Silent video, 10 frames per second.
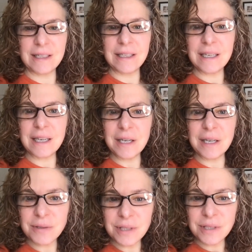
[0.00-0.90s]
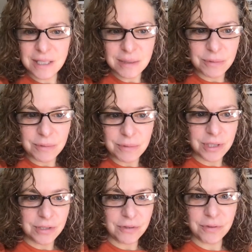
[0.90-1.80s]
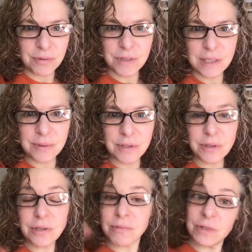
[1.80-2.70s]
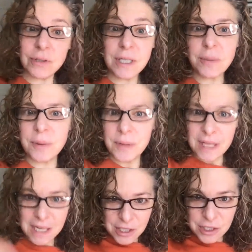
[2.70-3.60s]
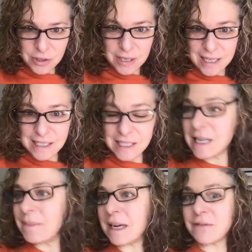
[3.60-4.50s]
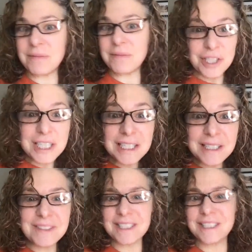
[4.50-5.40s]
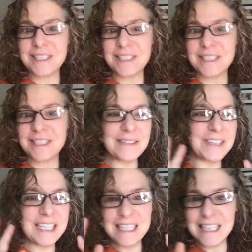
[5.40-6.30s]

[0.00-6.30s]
uh, just getting some notes here from Facebook, which don't help. So, I just got back from the gym. So, me